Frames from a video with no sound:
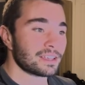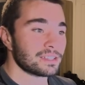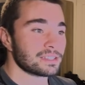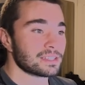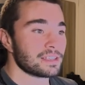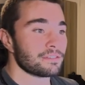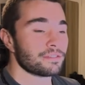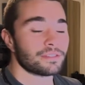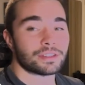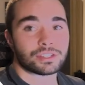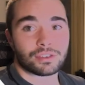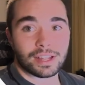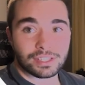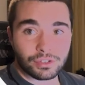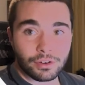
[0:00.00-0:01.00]
if
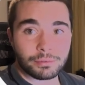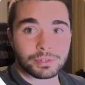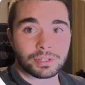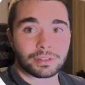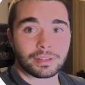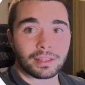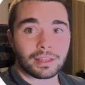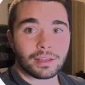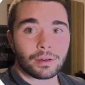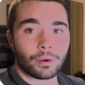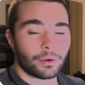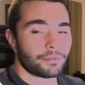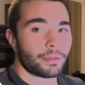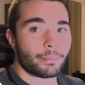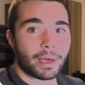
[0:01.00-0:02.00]
transcription, or
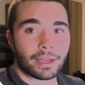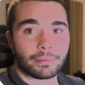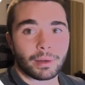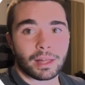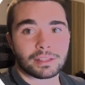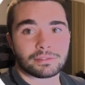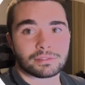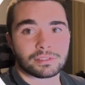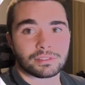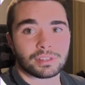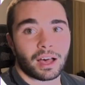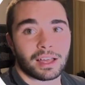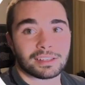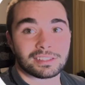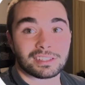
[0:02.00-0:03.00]
if the megabyte
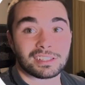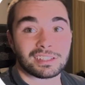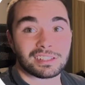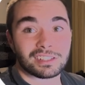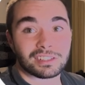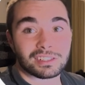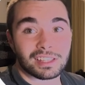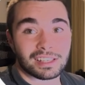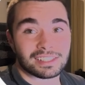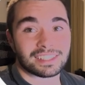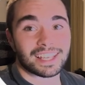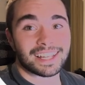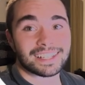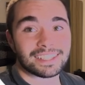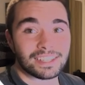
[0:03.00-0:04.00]
size
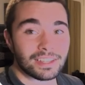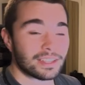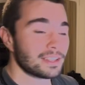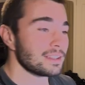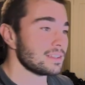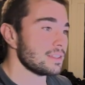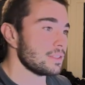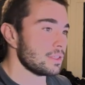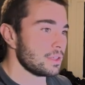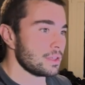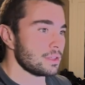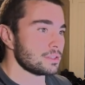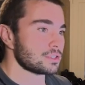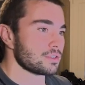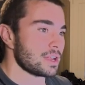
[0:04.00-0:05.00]
exceeds
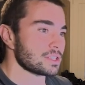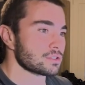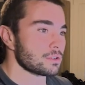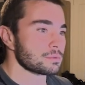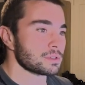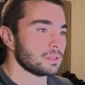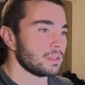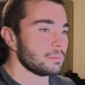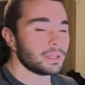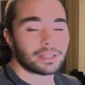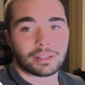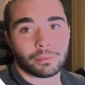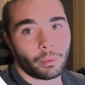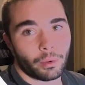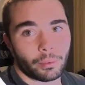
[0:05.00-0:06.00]
the transcription limit,
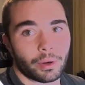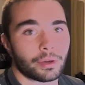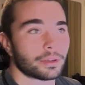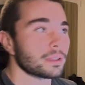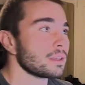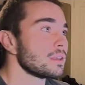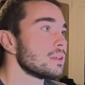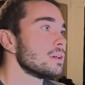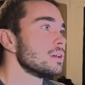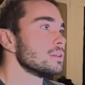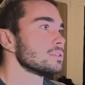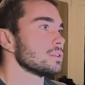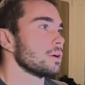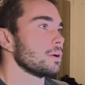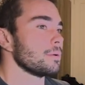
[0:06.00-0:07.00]
it won't work.
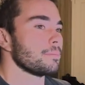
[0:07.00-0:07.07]
So